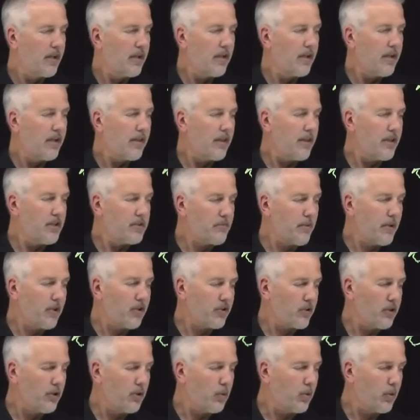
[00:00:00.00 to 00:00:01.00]
this
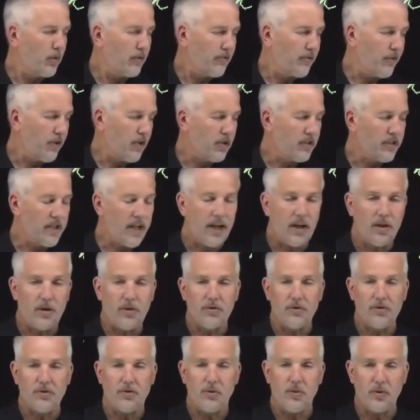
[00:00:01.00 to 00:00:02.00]
molecule will fall
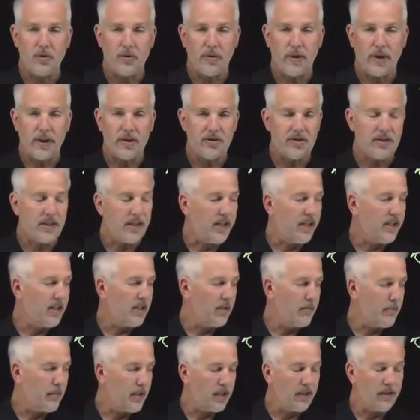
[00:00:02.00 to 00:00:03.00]
down to the ground state,
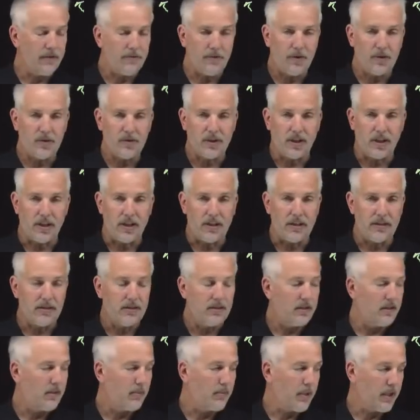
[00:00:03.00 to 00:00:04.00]
emitting a photon,
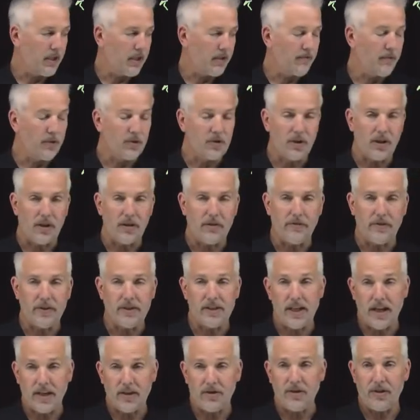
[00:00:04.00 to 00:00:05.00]
emitting a photon of
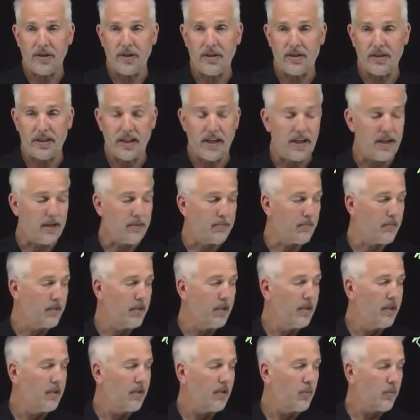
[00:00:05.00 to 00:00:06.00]
exactly the same
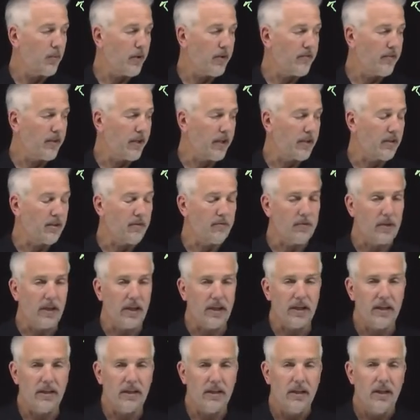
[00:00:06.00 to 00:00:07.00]
wavelength of
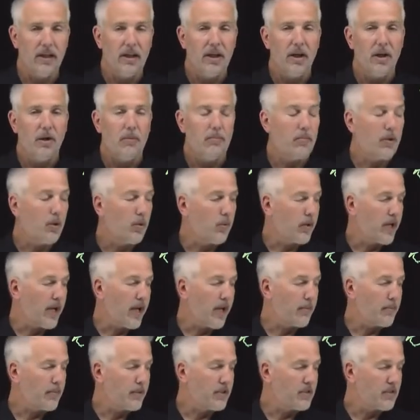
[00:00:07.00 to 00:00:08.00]
light. But what
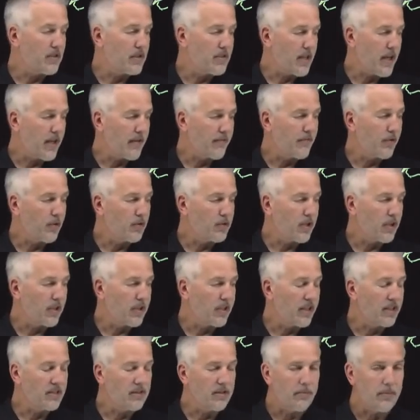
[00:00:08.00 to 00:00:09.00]
happens is that photon
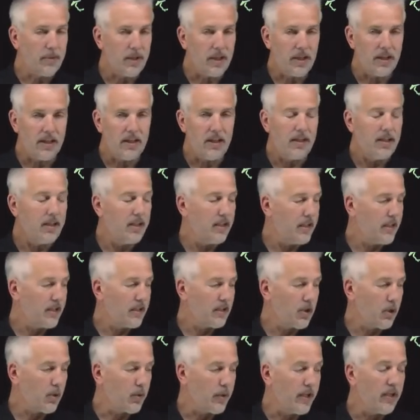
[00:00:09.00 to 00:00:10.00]
gets emitted
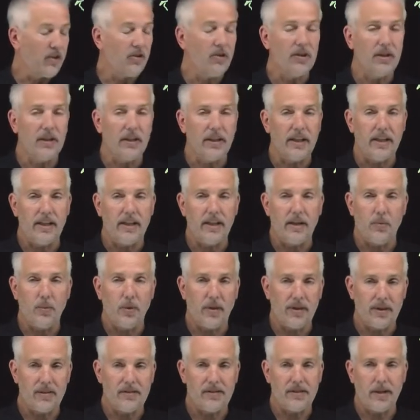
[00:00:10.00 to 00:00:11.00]
coherently with
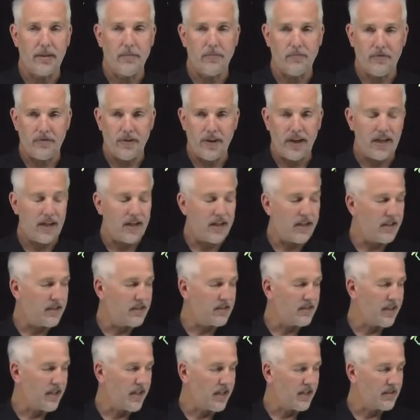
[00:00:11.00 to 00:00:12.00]
the same
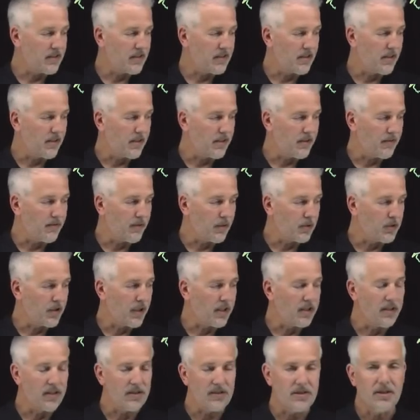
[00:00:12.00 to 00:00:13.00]
phase as the
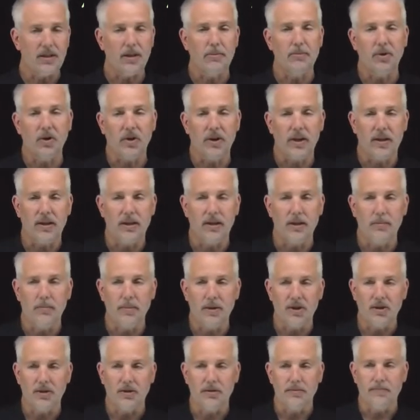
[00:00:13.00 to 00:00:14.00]
photon that stimulated the
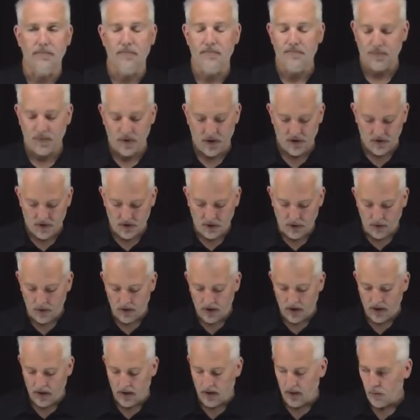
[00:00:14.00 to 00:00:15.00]
emission. So
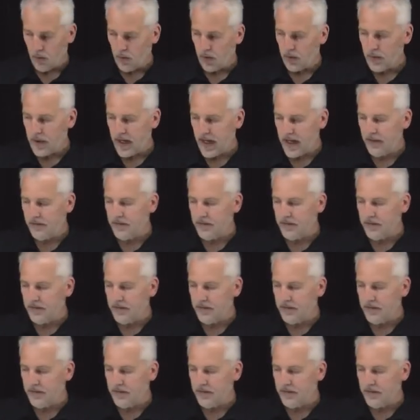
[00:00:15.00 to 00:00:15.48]
when we have